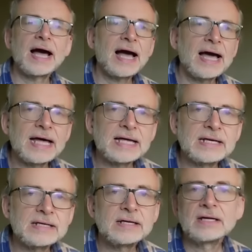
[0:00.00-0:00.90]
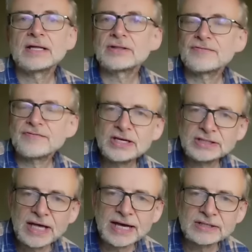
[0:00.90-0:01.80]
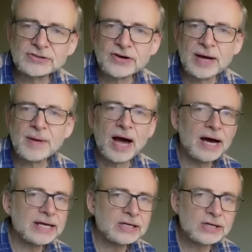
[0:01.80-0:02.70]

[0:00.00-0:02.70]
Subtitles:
And the first hexagram I